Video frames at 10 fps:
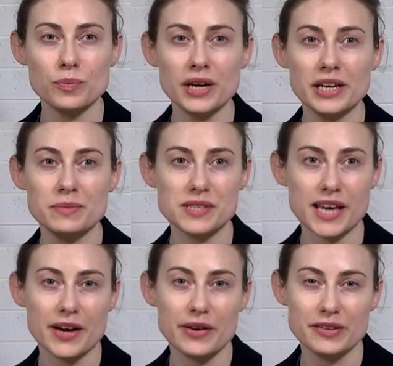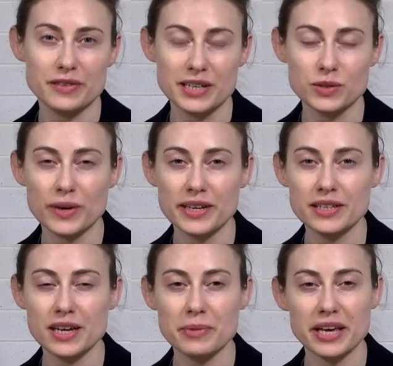My name's Carrie van der Weyden.
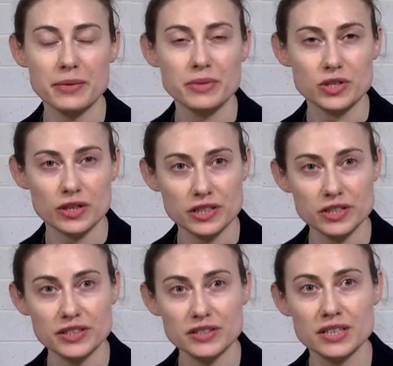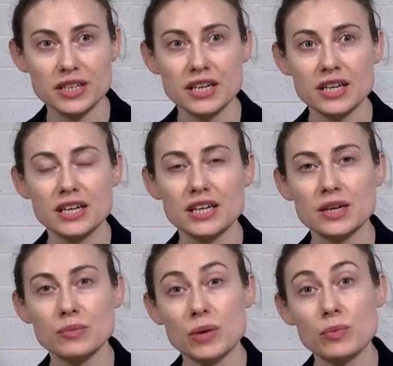I'm a haematologist.
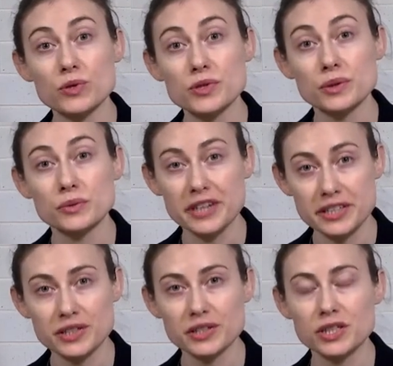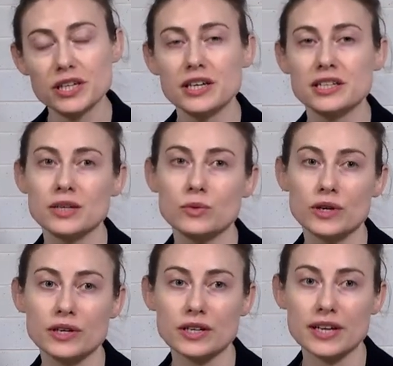I'm also a researcher and I
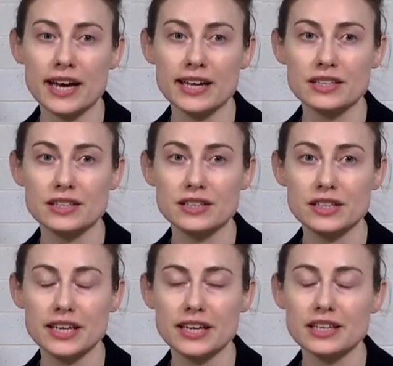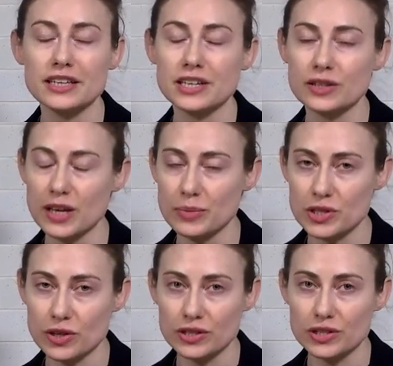work at the clinical
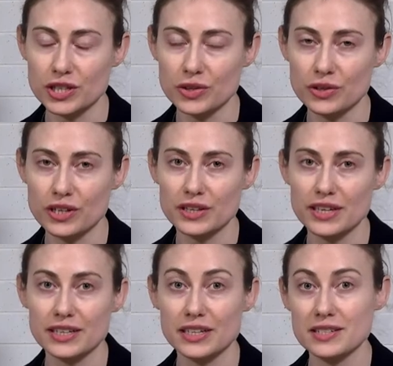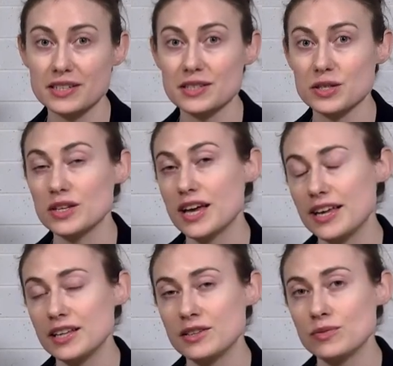haematology unit that sits
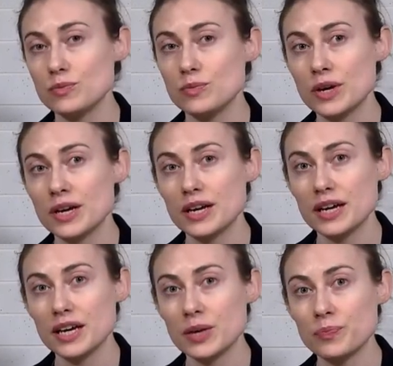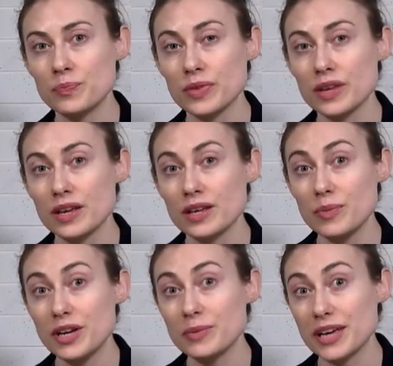in
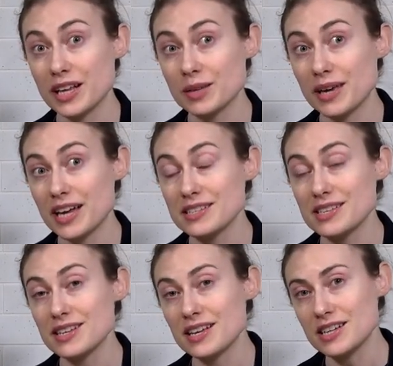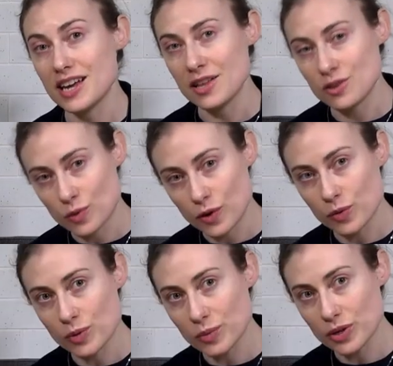Peter MacCallum Cancer Centre and the Royal
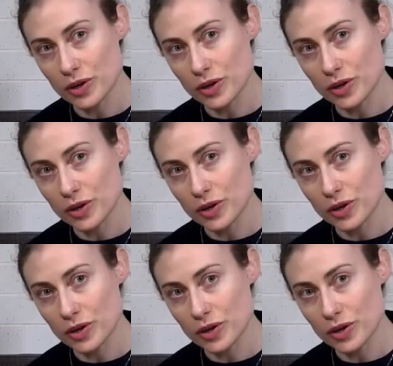Melbourne